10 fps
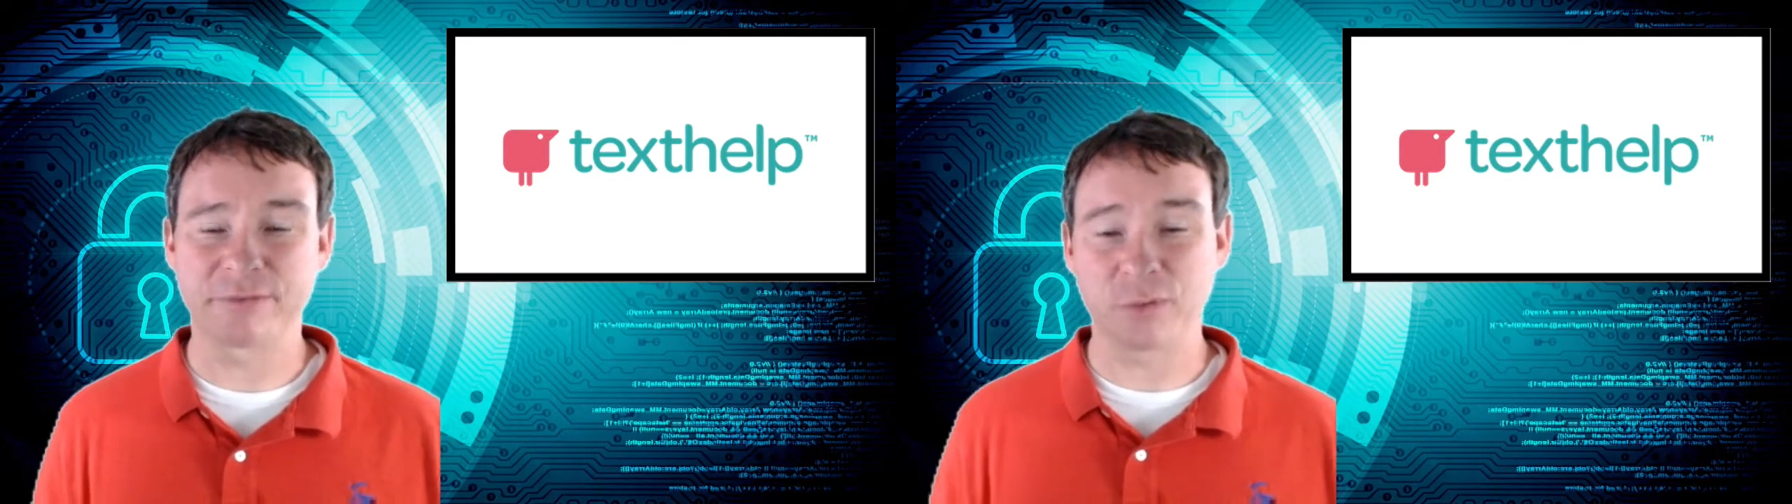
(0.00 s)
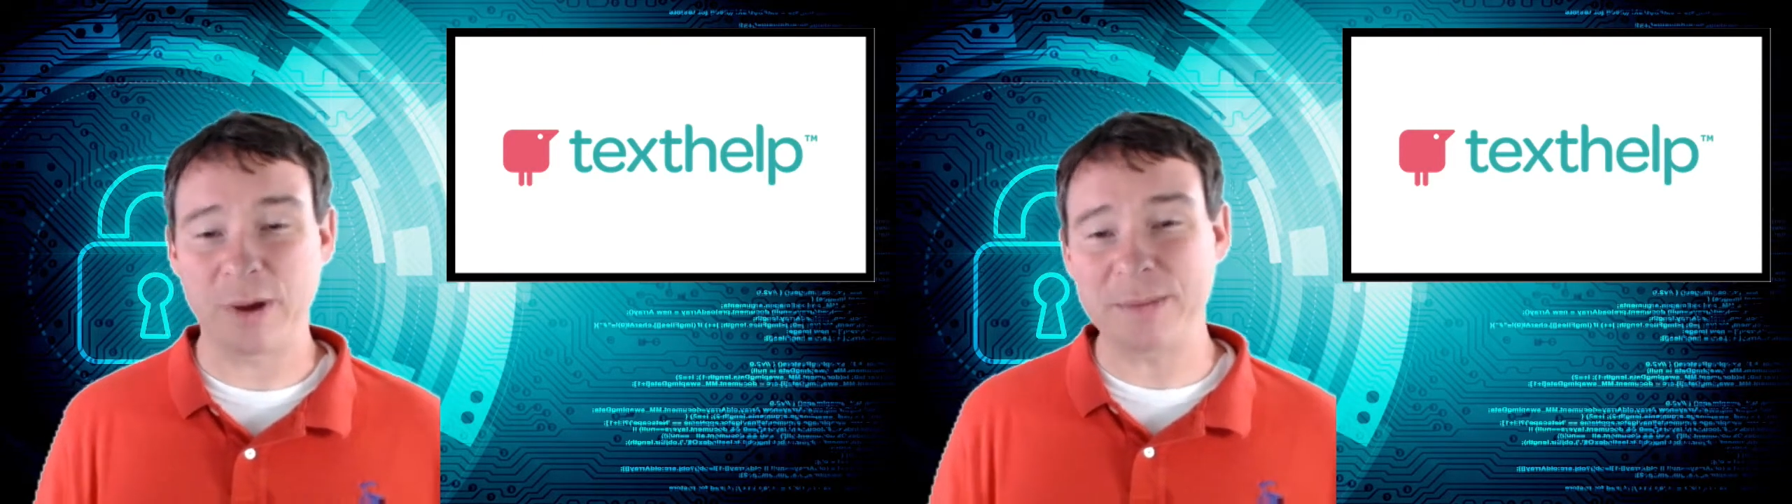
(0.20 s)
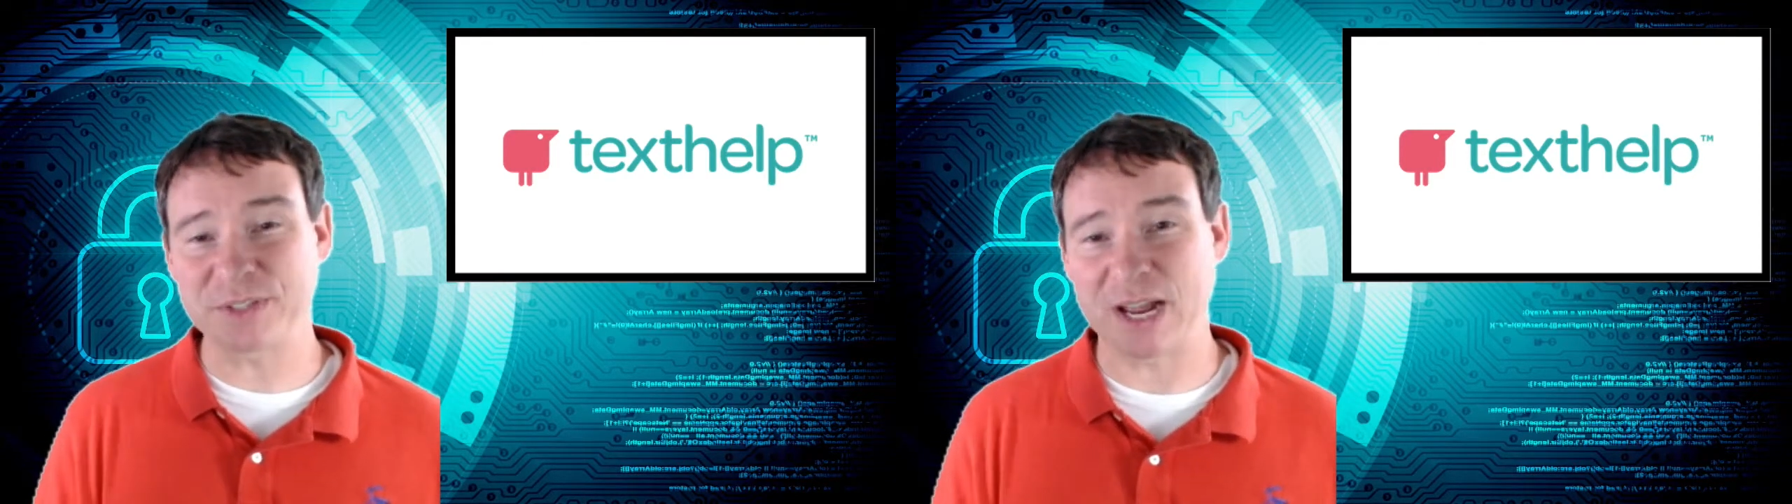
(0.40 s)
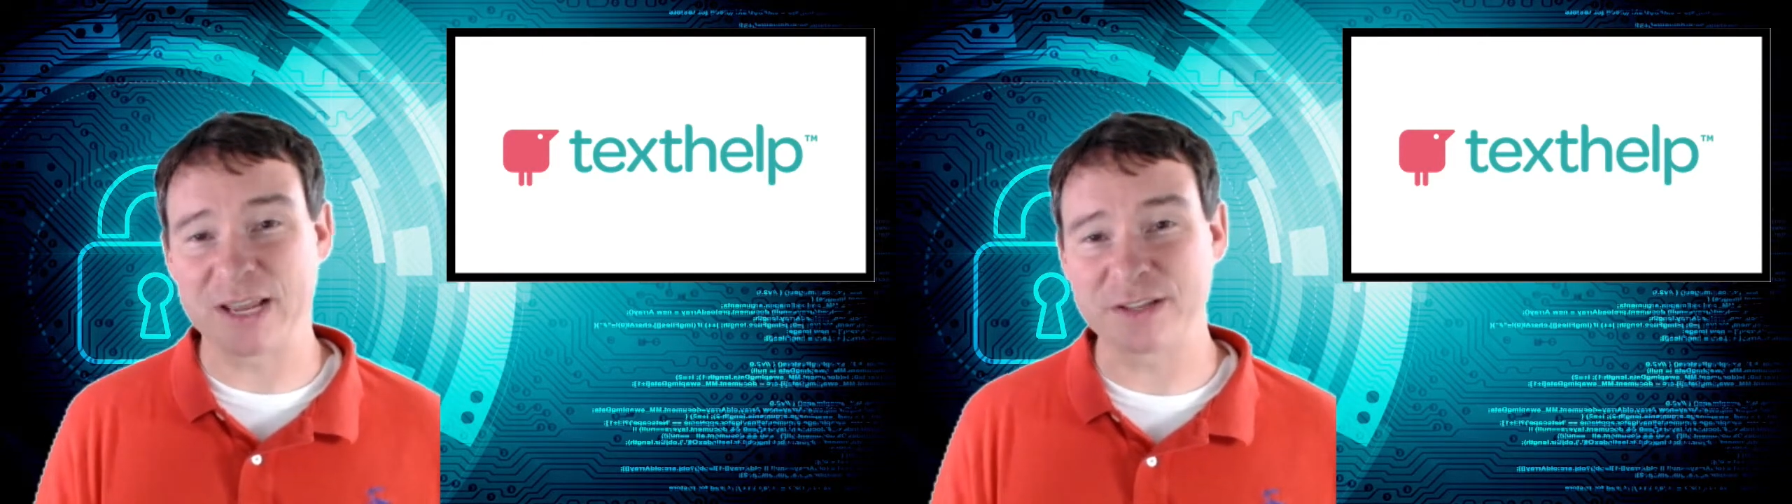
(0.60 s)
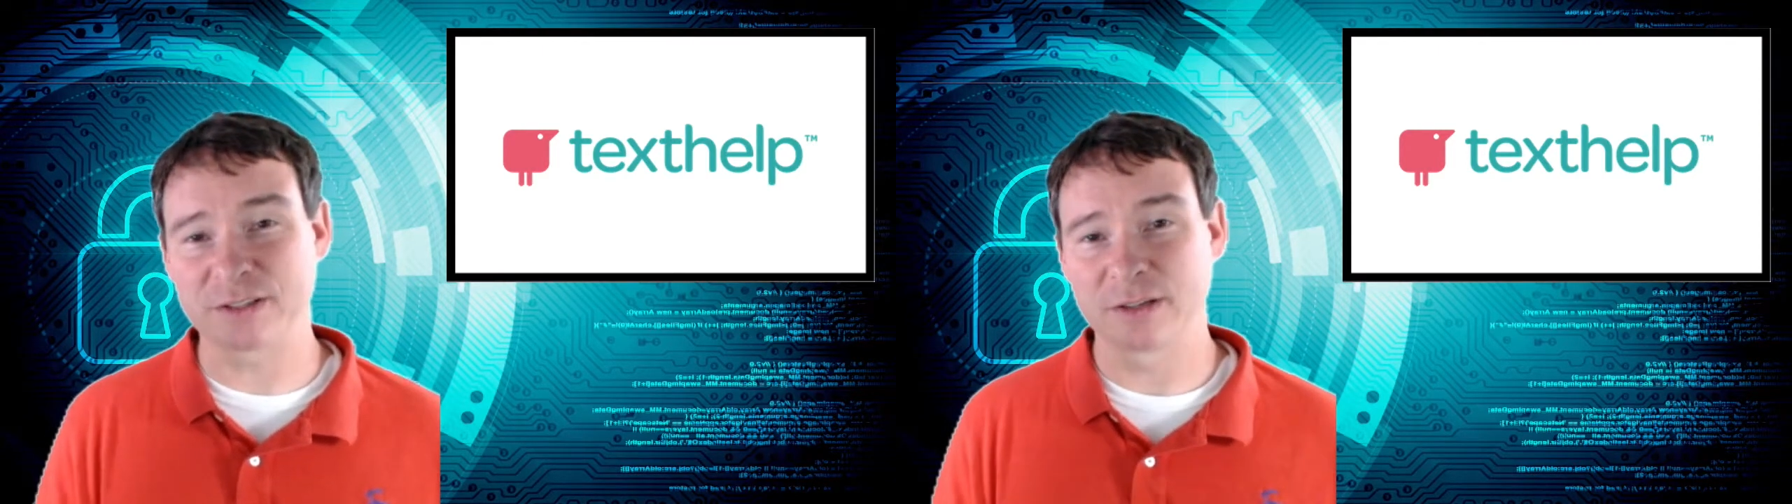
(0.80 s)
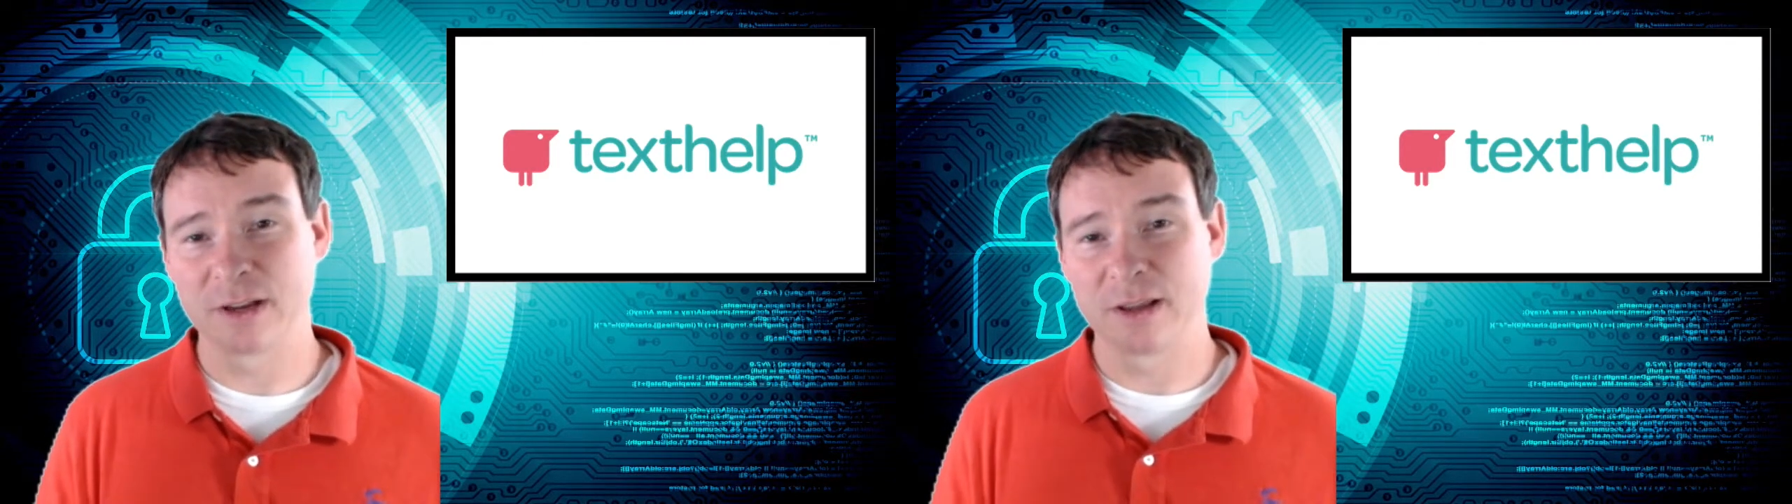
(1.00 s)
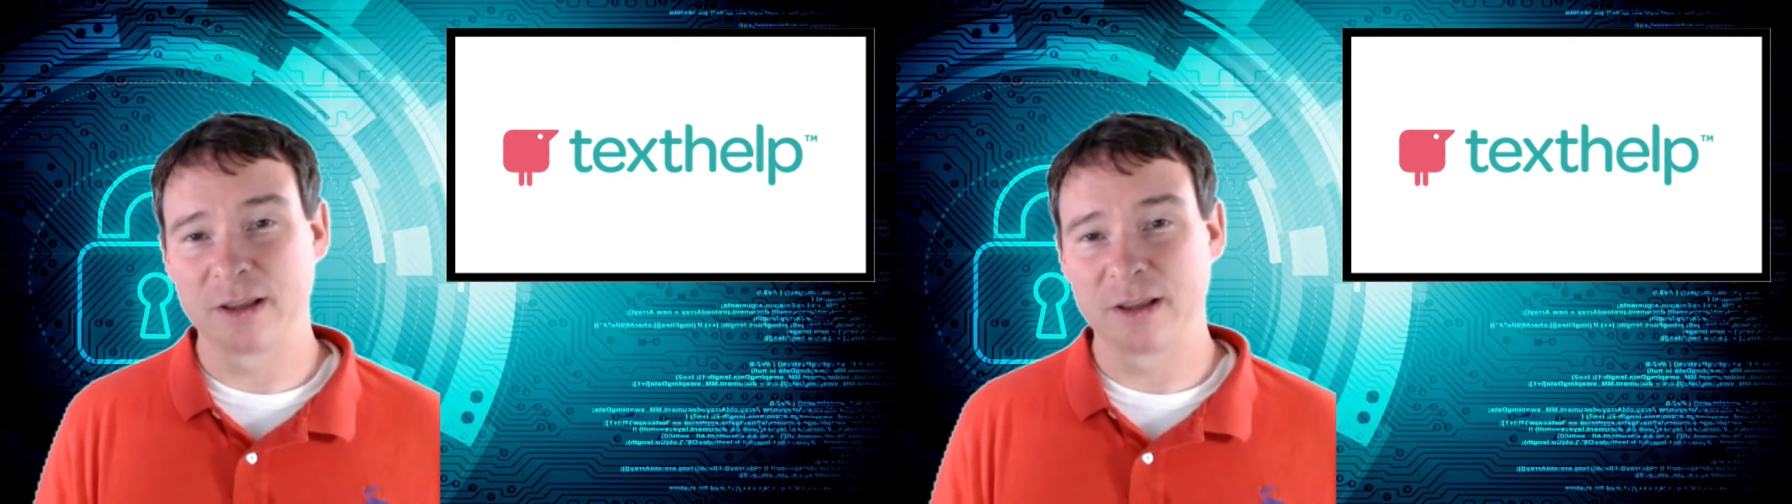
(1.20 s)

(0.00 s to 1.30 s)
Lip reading: for websites